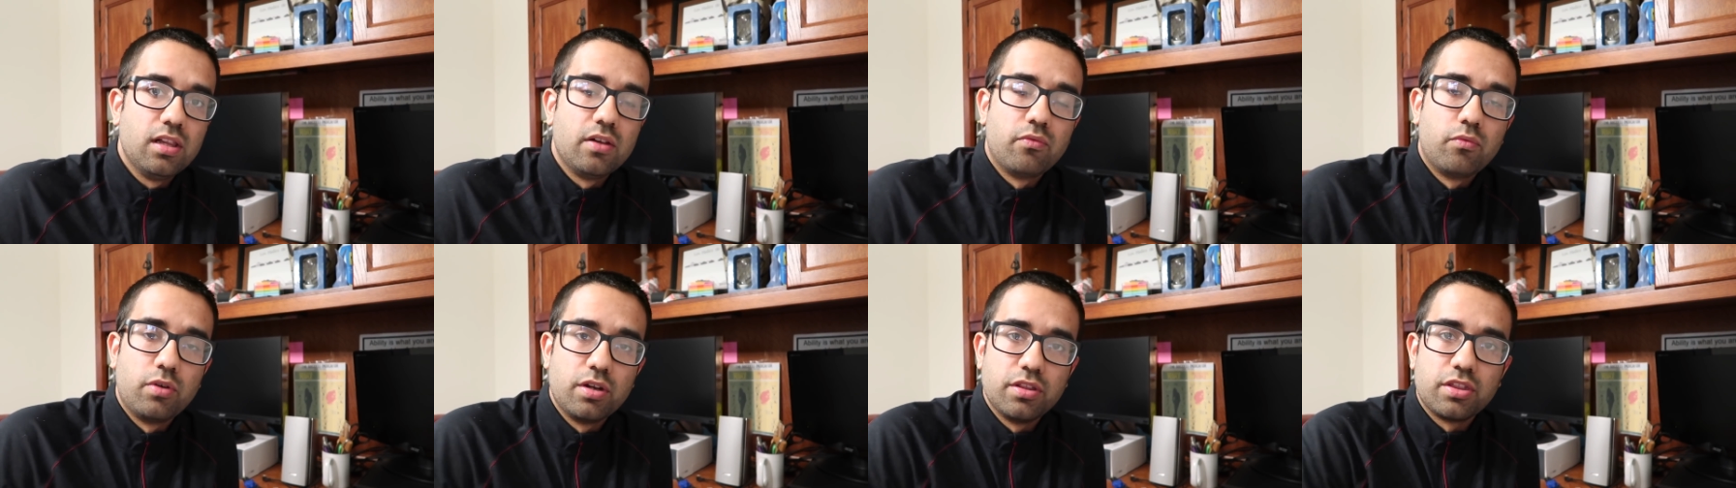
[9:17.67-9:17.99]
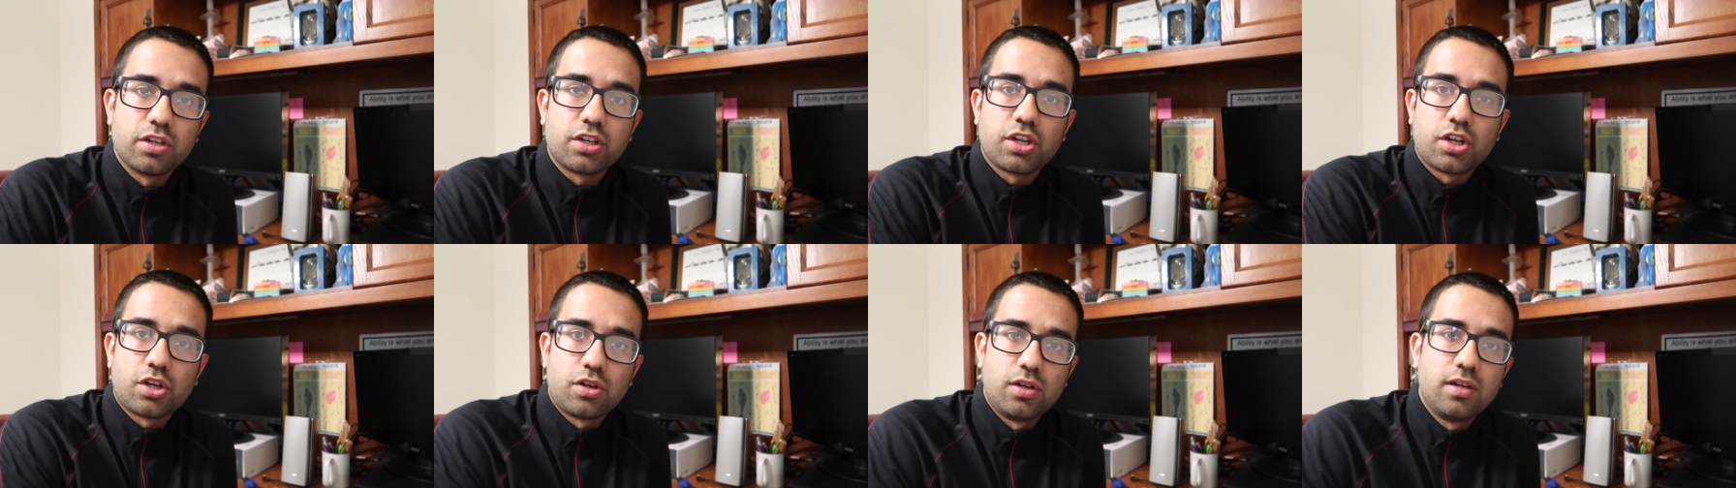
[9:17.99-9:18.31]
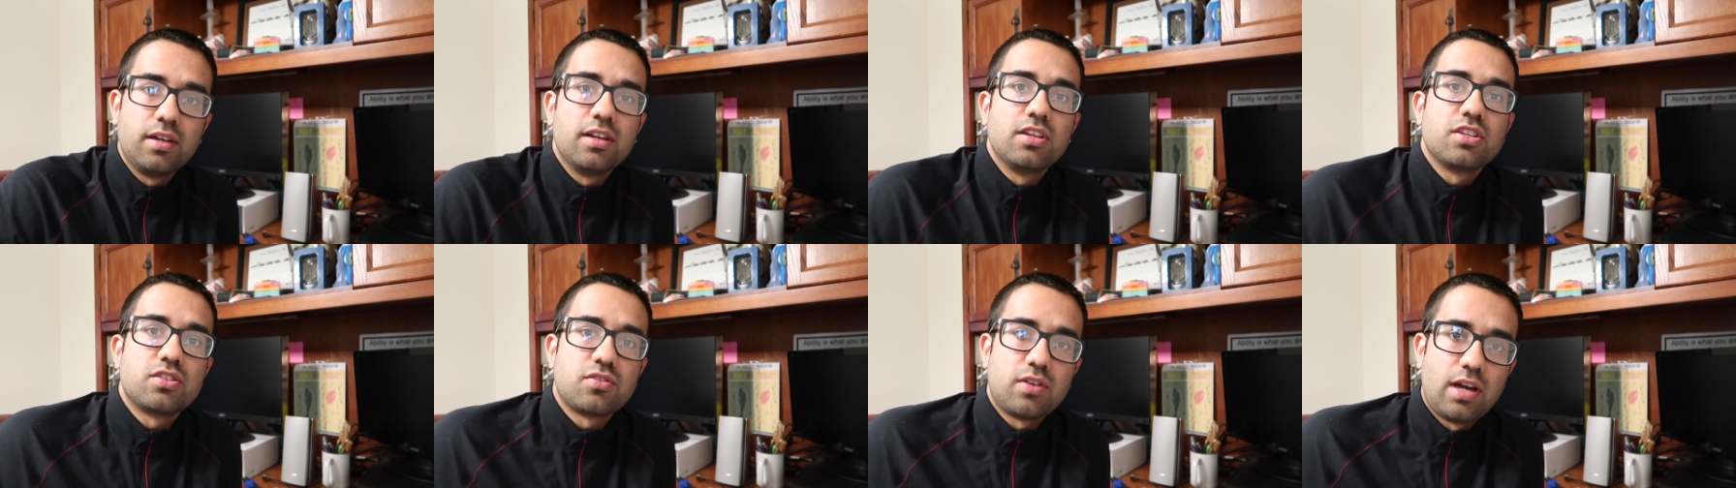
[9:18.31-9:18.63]
of where the
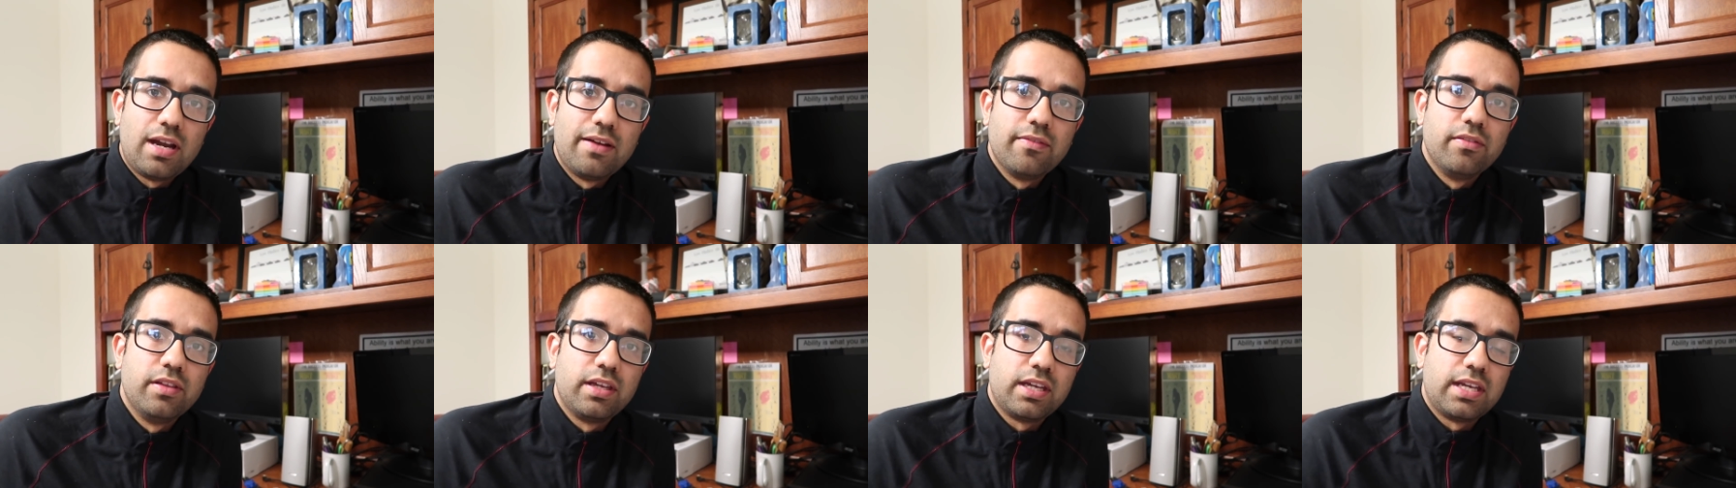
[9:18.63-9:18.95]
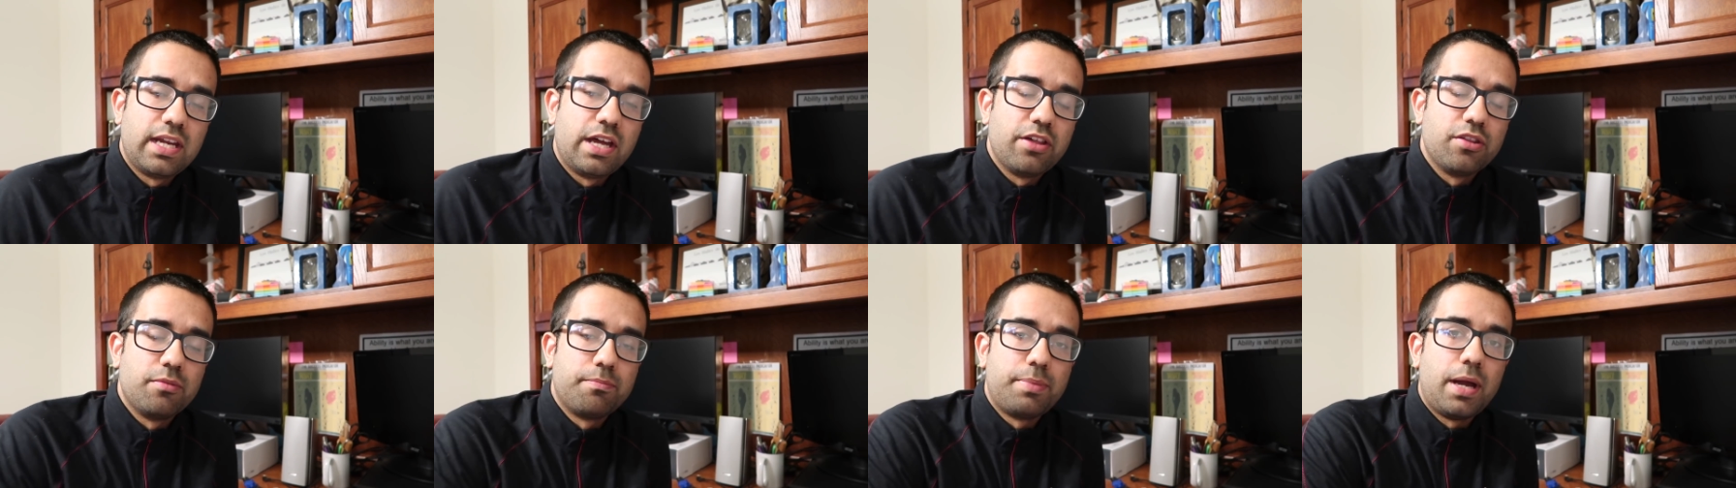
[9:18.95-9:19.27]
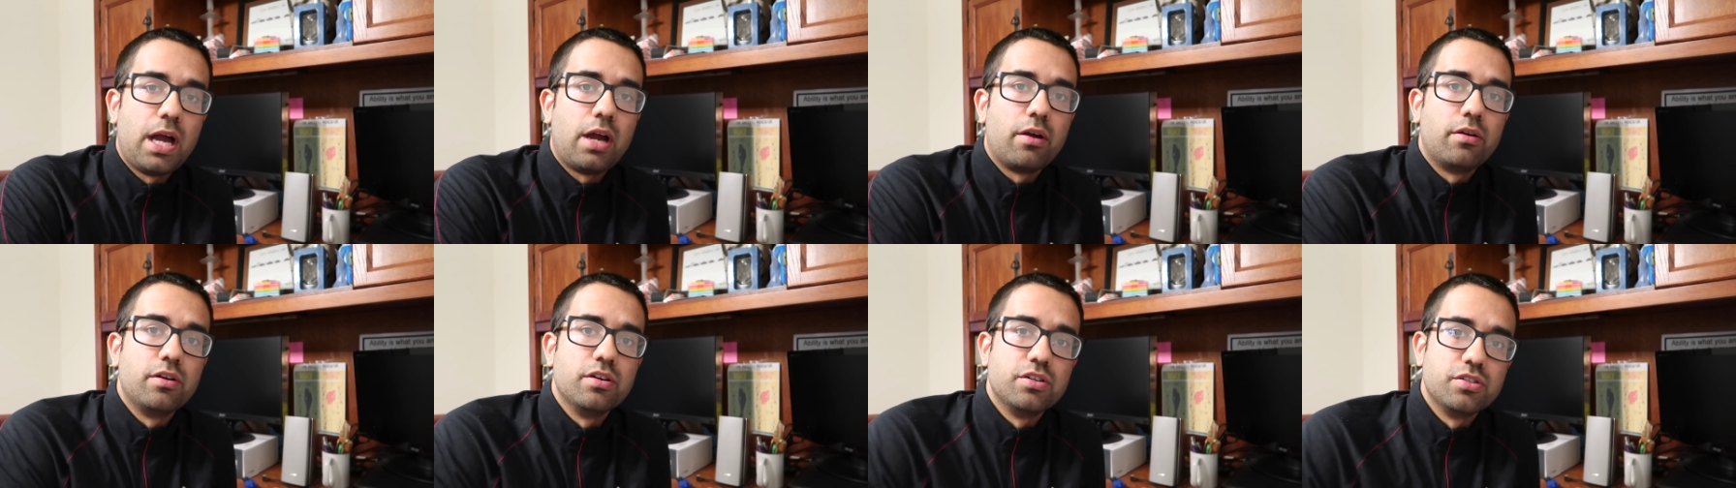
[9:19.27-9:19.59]
current is traveling and how the
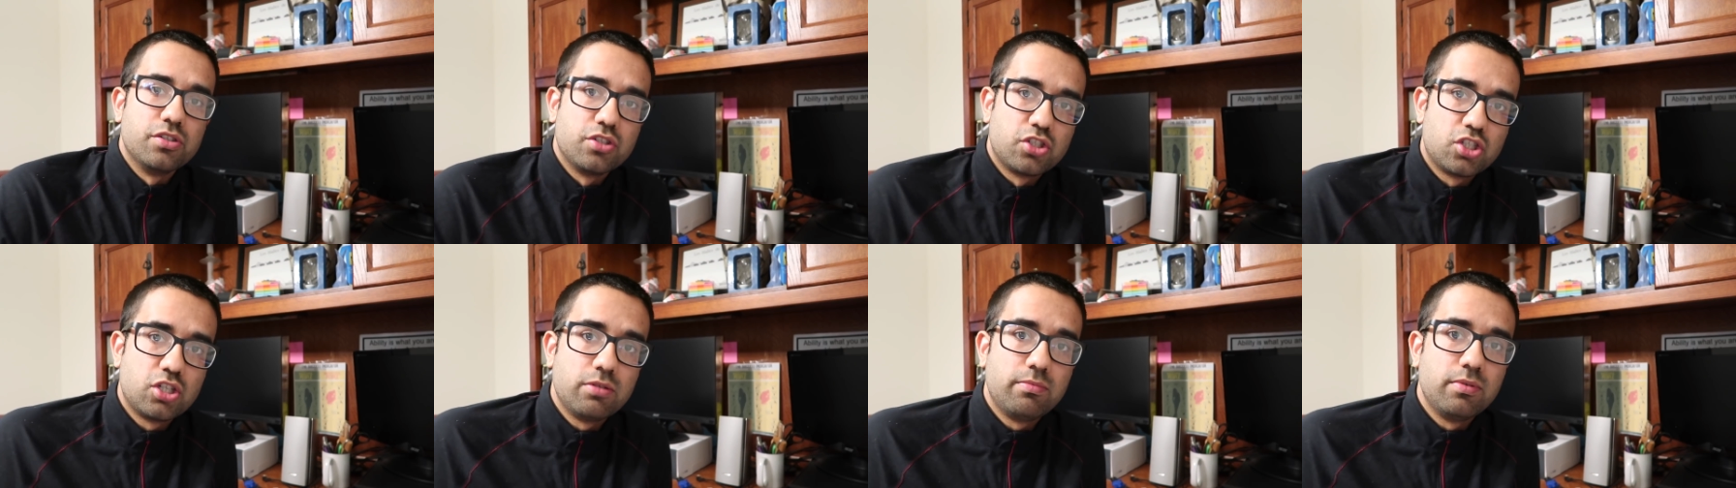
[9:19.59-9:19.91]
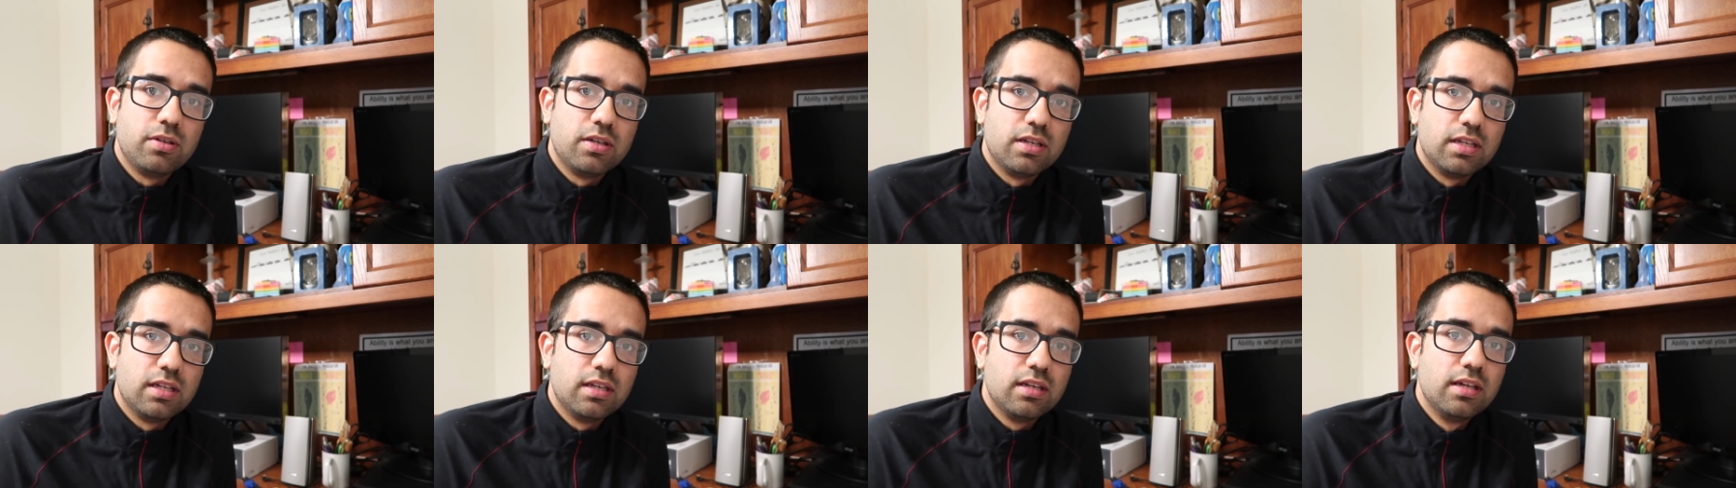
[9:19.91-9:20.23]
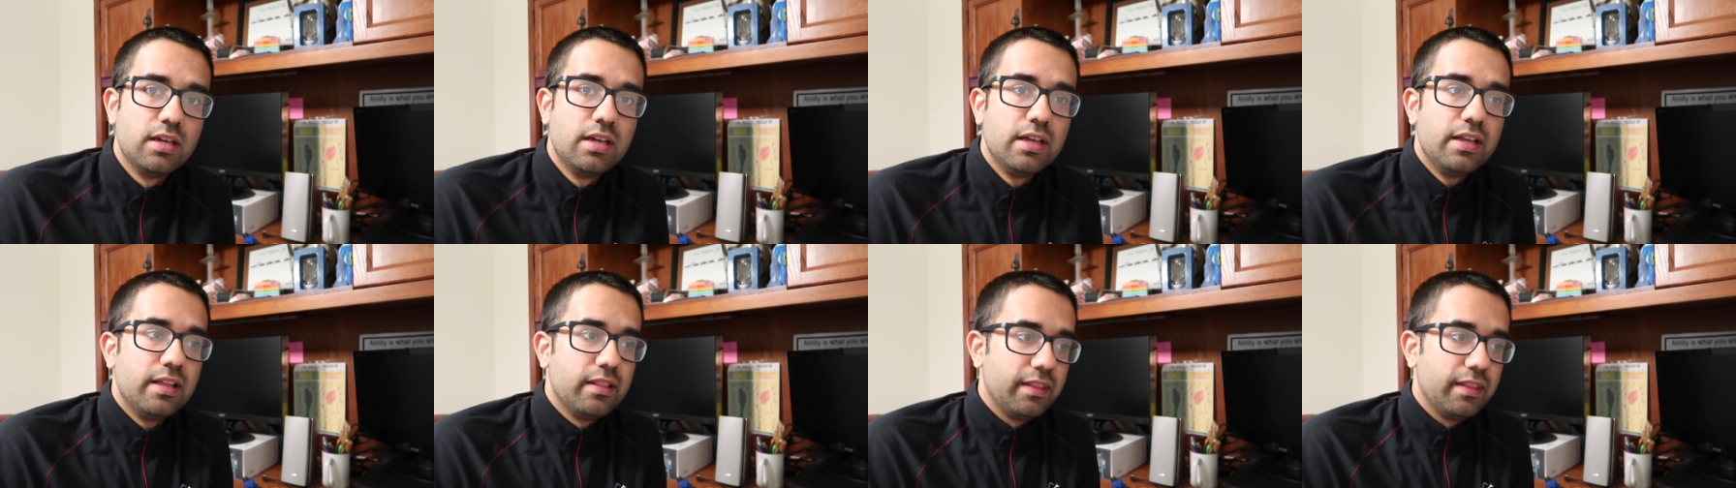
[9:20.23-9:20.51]
power is distributed,